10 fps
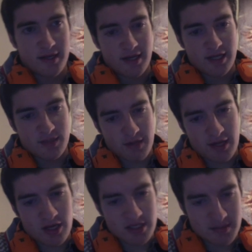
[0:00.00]
it's
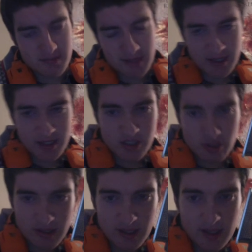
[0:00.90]
pretty awesome, and I
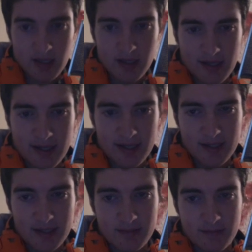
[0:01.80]
enjoyed it a lot.
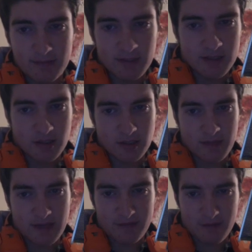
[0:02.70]
And my dog's
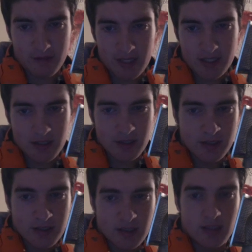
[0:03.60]
begging for attention
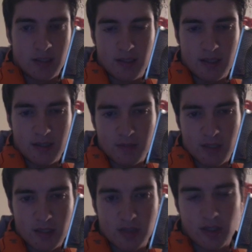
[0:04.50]
here, so I'm
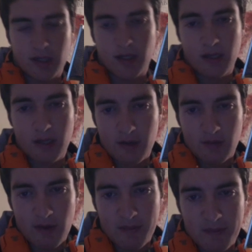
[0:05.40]
kind of trying to
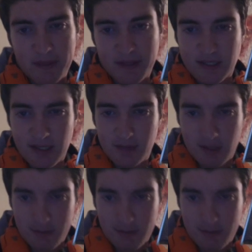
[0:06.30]
rub him at the same time